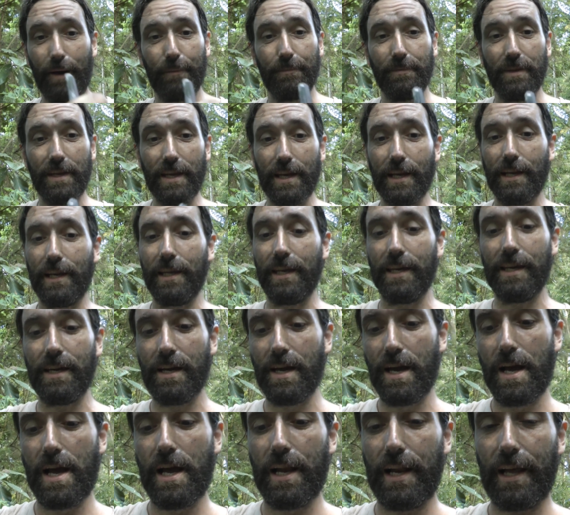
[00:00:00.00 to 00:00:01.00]
I'm nearly,
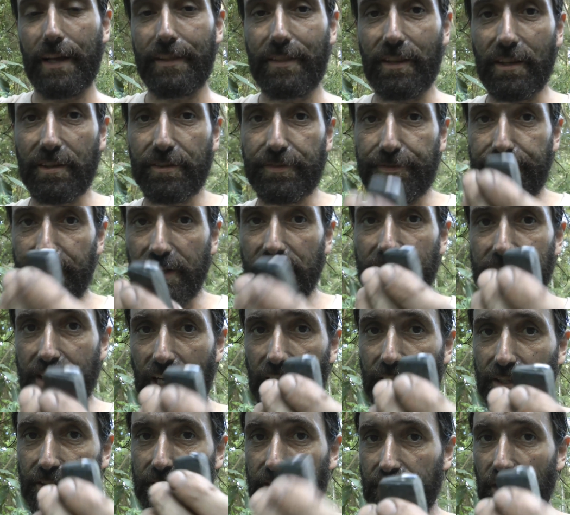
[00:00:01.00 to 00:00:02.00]
like, this feels
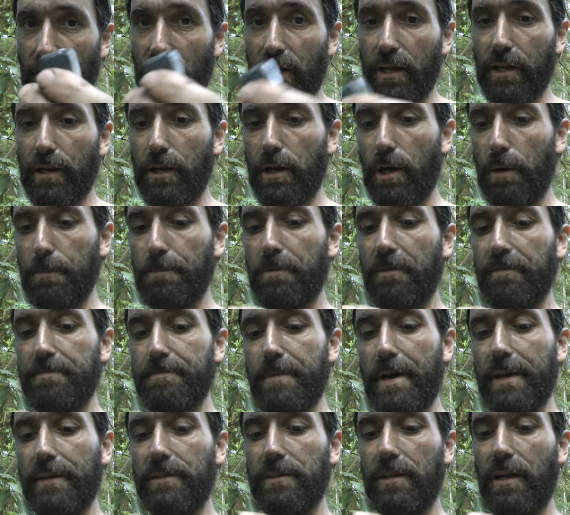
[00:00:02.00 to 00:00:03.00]
like a solid lump of
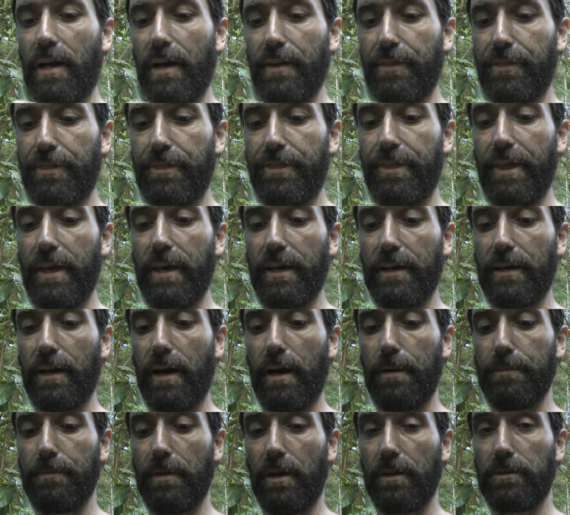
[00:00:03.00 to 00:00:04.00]
metal. I think
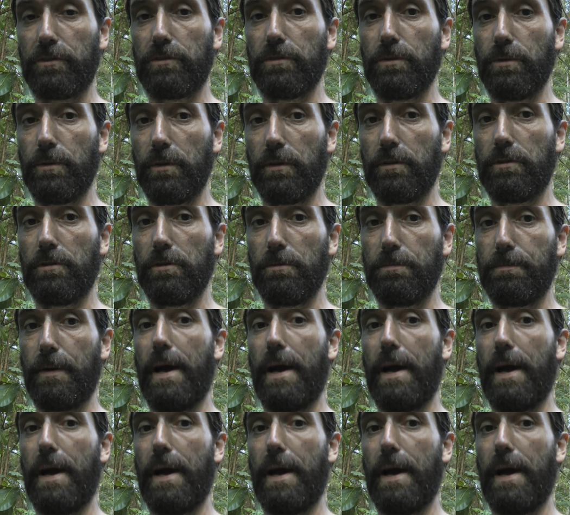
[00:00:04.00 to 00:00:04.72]
I'm not doing too